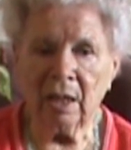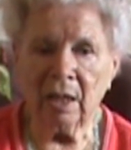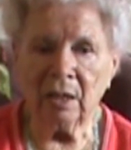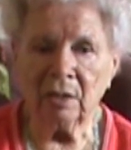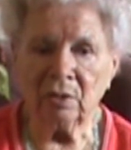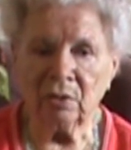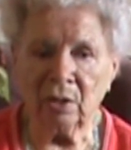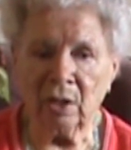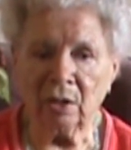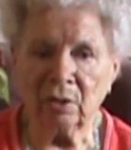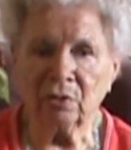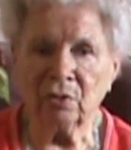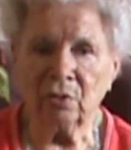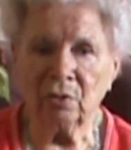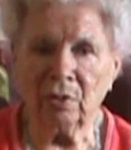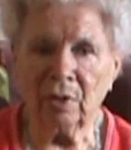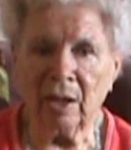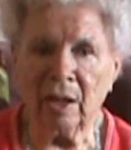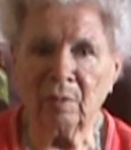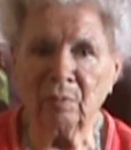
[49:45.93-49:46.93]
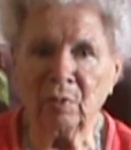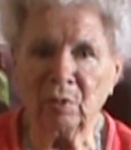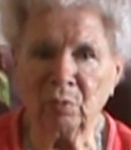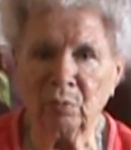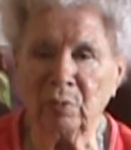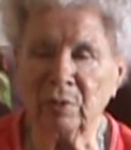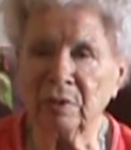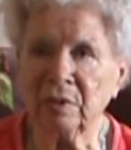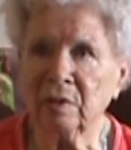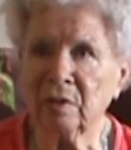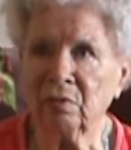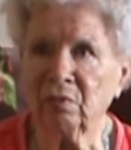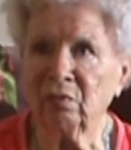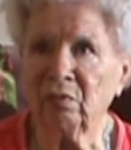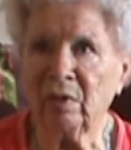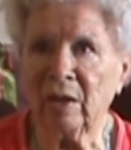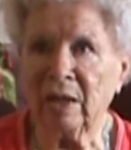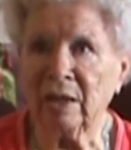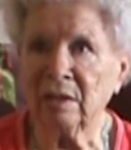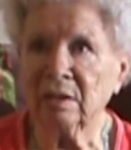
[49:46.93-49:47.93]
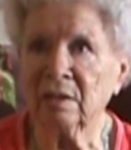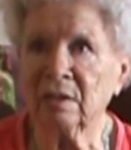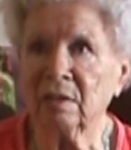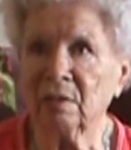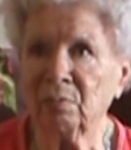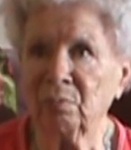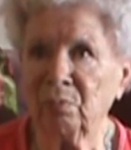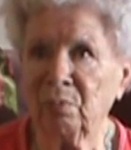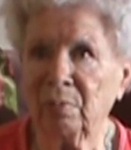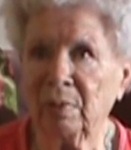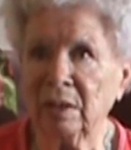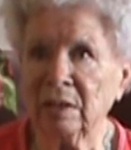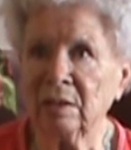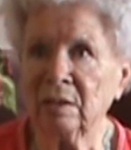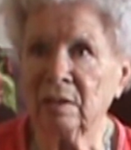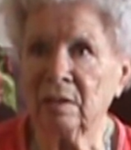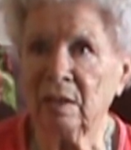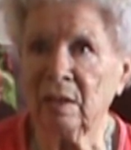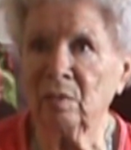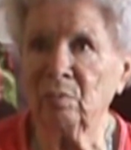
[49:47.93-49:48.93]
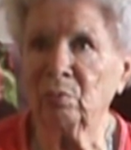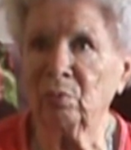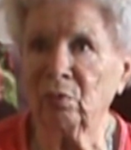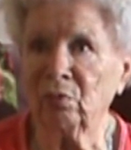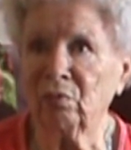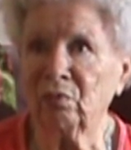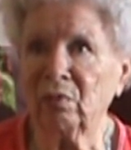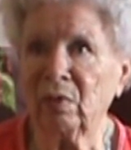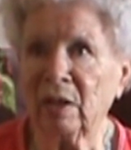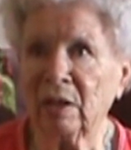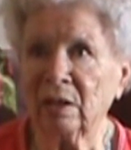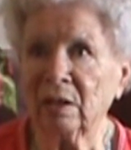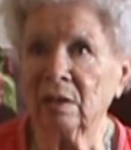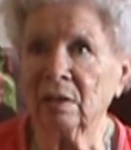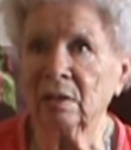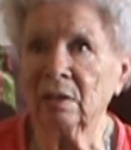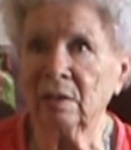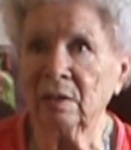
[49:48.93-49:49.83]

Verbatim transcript: And Dr. Babbitt must have had some beds he provided.